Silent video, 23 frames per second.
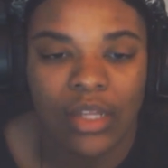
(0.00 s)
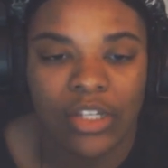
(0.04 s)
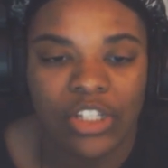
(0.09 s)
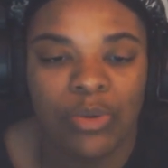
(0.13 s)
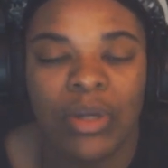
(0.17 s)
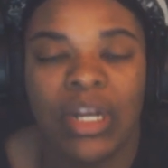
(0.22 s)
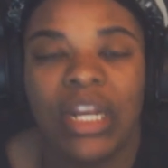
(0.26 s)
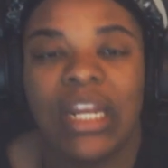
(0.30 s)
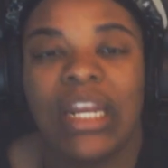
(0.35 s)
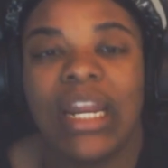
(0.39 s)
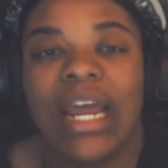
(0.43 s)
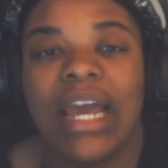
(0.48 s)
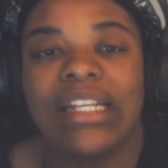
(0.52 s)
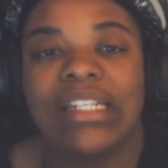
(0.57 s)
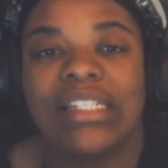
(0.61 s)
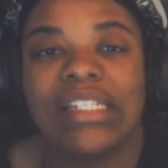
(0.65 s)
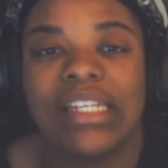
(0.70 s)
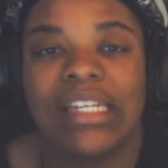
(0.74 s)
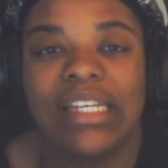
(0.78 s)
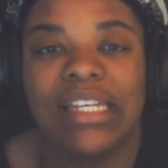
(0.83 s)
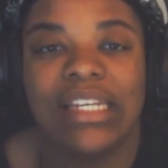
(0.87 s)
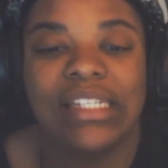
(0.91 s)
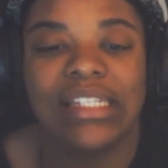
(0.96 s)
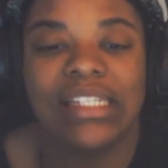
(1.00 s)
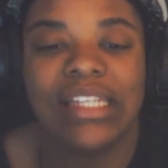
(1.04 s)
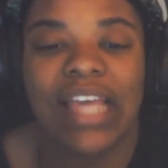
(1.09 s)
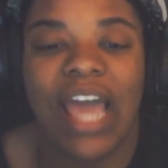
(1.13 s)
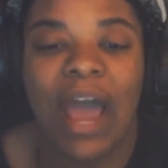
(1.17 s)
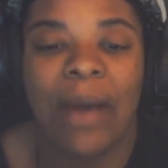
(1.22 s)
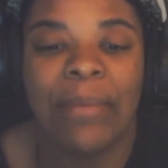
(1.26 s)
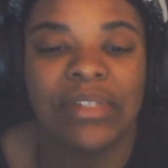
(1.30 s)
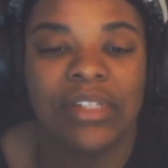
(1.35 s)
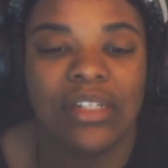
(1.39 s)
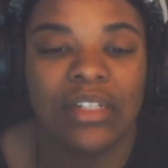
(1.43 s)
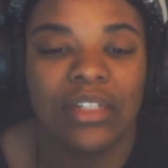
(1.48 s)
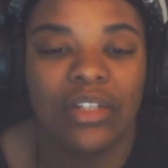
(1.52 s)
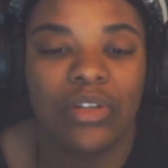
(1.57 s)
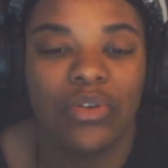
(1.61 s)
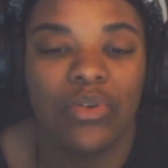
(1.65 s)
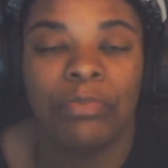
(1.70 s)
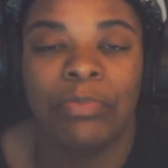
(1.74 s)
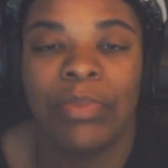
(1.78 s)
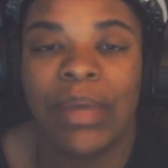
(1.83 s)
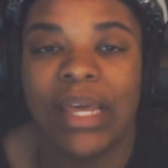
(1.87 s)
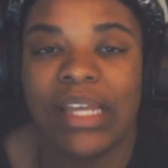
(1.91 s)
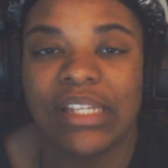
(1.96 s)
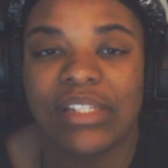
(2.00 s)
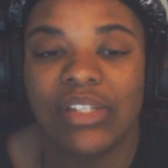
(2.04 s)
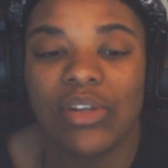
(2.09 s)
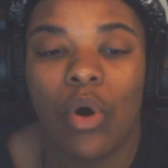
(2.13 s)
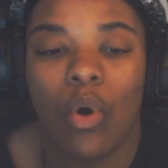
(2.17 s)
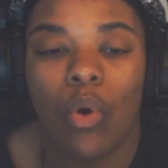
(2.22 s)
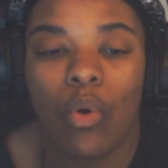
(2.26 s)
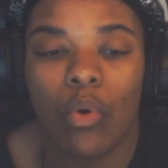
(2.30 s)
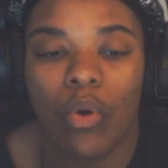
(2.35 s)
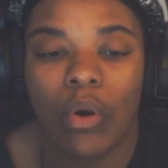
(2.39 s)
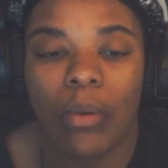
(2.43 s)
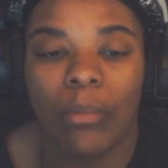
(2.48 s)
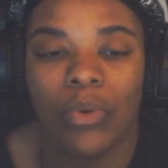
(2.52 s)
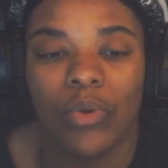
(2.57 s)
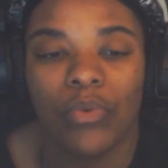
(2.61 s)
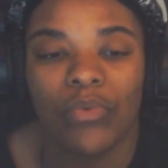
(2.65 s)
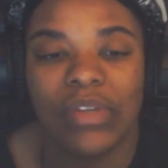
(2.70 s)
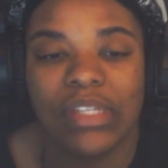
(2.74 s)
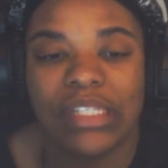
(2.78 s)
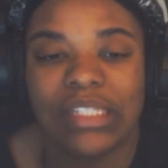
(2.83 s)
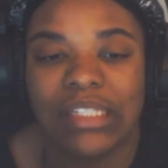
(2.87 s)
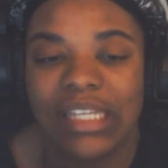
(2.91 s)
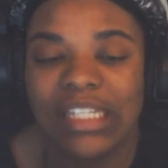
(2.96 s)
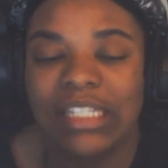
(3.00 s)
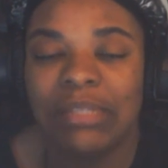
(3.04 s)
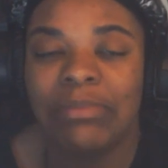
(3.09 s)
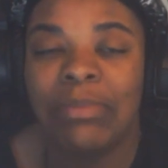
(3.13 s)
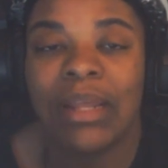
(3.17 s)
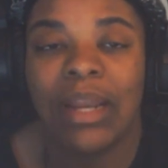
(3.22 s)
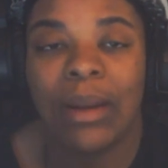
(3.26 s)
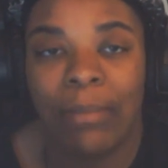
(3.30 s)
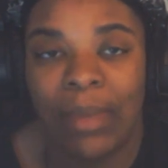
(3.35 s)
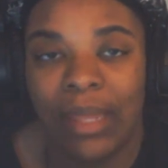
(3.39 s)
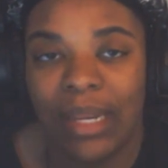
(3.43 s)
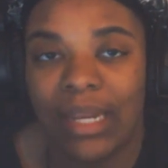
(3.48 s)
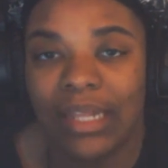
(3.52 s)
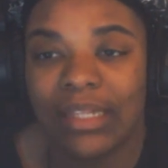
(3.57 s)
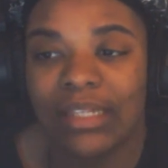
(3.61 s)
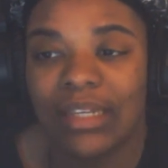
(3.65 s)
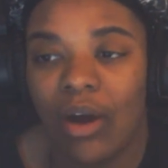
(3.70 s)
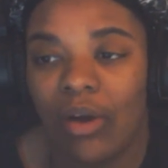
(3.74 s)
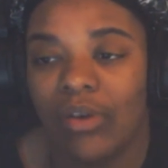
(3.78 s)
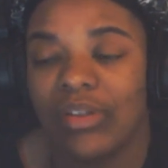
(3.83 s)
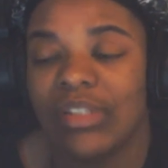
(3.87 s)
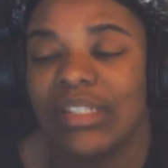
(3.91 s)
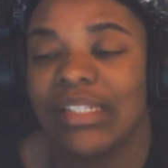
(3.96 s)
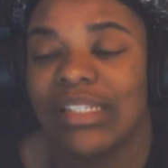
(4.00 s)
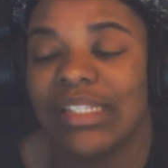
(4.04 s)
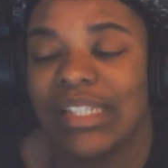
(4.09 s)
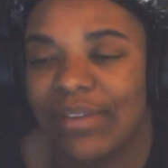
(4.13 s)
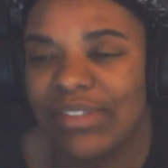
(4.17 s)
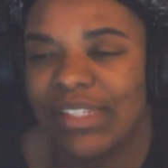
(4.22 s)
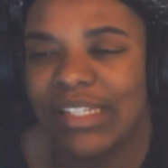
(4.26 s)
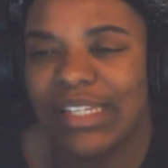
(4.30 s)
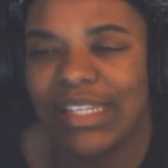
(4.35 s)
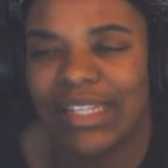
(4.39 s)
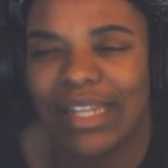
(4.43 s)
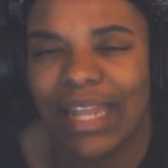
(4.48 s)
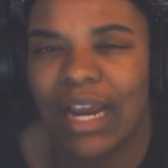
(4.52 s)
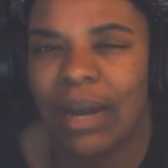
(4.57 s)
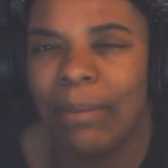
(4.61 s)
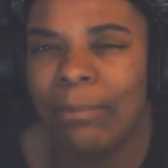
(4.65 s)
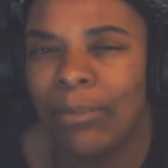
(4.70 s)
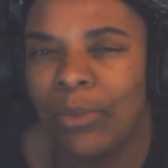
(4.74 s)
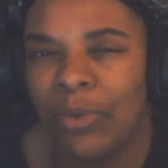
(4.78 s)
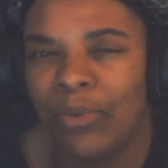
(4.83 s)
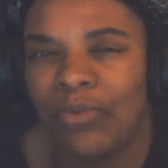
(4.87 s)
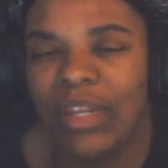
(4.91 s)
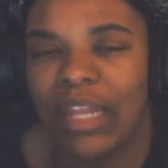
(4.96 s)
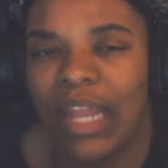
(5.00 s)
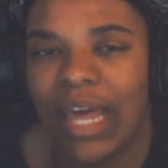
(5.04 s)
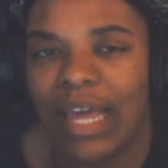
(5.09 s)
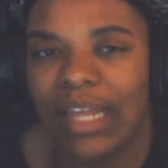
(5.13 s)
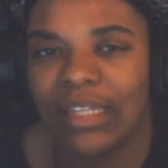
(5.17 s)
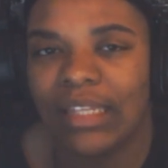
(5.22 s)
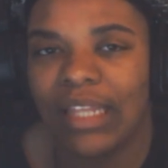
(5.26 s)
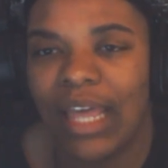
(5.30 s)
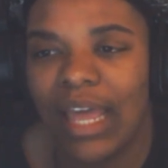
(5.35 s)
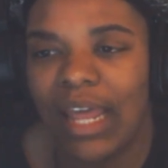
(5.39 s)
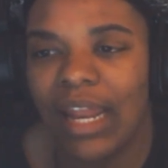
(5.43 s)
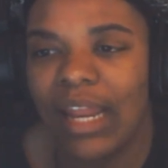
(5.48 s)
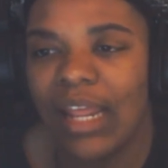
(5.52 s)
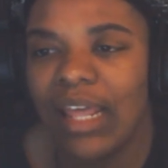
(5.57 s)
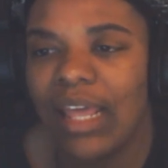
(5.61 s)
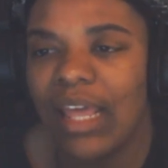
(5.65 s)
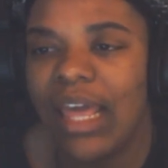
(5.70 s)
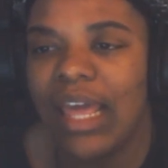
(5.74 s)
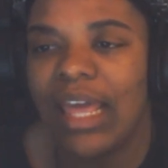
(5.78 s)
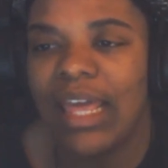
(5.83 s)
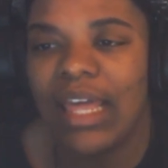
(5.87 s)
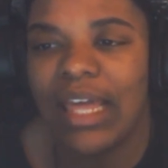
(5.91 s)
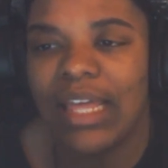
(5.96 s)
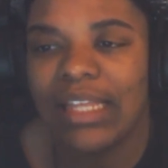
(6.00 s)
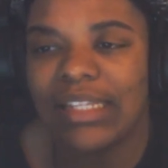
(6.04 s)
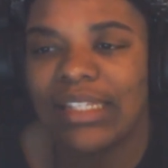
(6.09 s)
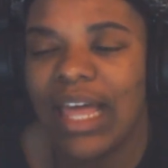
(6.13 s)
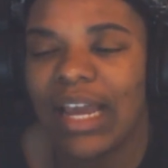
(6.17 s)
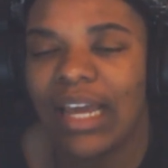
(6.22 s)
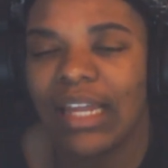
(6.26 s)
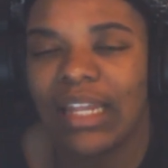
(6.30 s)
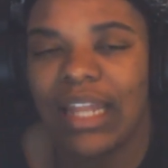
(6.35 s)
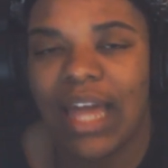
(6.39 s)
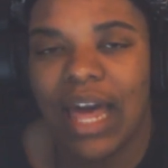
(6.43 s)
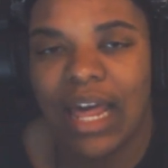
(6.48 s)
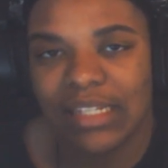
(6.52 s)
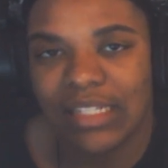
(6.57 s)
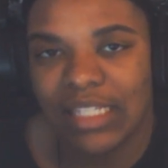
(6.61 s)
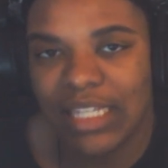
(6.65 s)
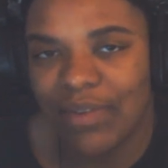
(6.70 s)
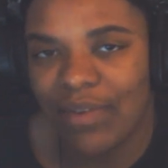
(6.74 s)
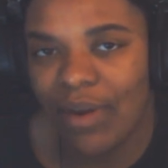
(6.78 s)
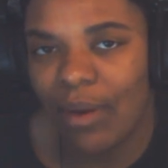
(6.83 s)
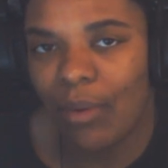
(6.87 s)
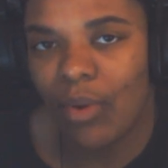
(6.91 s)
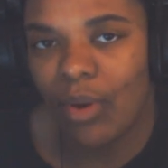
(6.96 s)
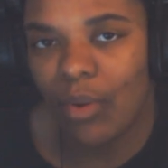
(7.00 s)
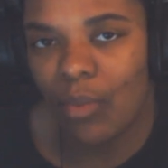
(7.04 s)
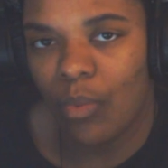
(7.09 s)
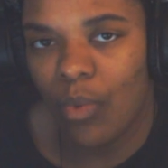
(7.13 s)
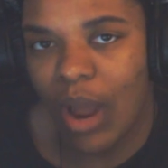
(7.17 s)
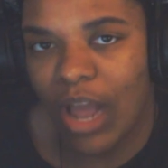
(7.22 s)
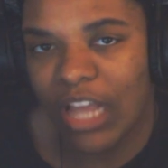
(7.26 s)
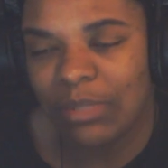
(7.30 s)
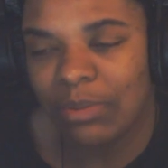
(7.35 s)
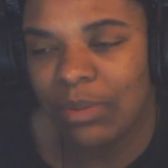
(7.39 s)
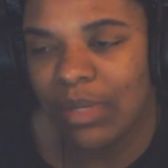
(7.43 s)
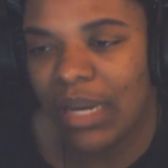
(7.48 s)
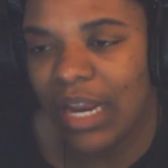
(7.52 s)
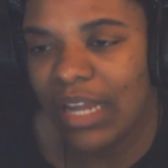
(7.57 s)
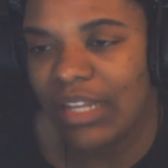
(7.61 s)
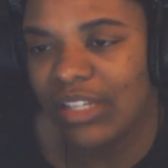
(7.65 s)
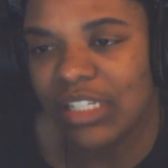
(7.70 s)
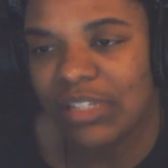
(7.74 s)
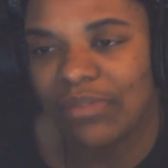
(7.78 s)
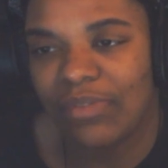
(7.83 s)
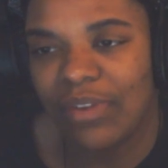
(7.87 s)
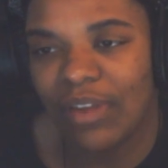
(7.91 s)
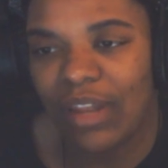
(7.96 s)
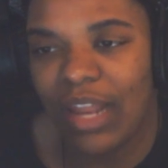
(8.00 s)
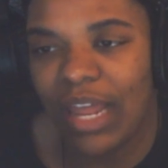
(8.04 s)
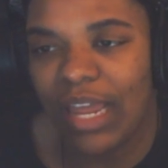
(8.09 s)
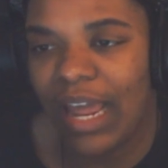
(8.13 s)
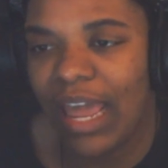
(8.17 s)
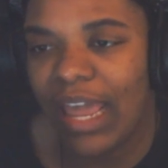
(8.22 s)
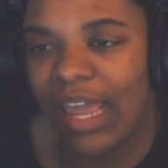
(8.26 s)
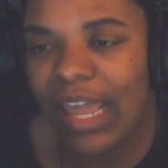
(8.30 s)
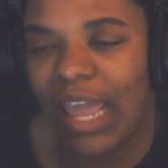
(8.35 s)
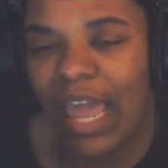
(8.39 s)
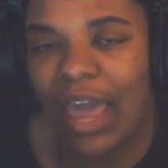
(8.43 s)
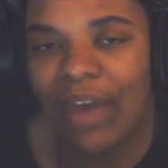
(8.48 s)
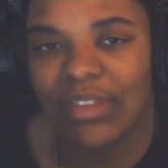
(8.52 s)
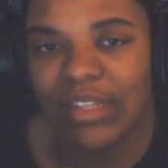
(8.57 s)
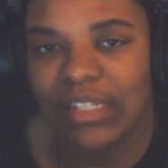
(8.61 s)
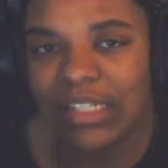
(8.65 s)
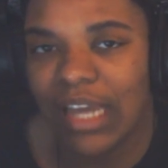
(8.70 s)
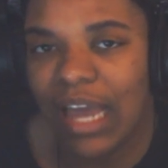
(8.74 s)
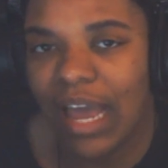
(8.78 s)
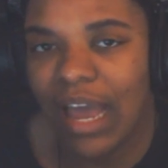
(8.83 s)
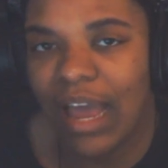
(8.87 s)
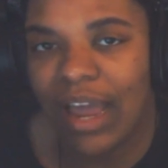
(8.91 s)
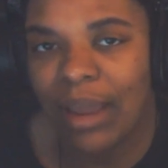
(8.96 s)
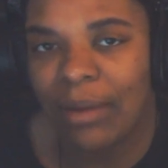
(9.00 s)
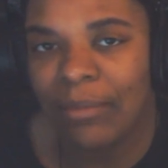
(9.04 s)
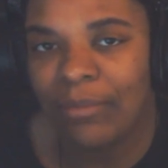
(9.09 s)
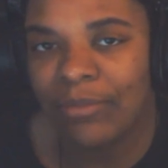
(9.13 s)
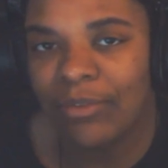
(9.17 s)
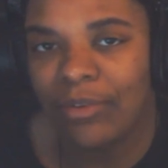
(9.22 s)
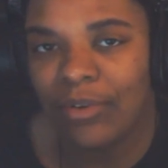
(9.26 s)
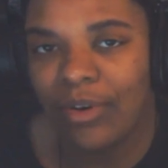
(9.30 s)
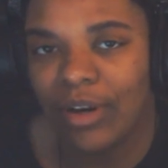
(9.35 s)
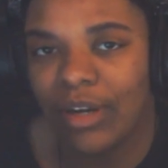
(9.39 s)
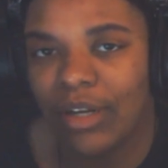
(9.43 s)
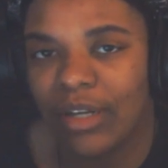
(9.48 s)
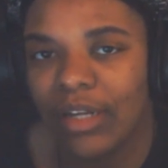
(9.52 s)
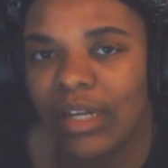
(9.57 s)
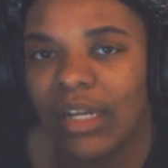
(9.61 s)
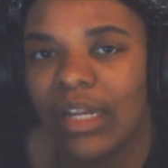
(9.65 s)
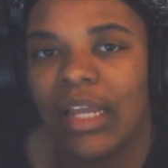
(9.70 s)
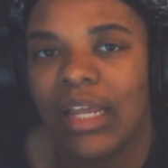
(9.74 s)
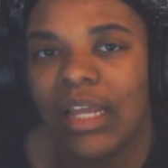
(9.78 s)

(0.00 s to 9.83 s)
2019's absolute best horror movies. It's been a minute, y'all, since I've seen like a movie like that. It's like a lot of stuff I want to watch, but I just feel like I ain't have the time for it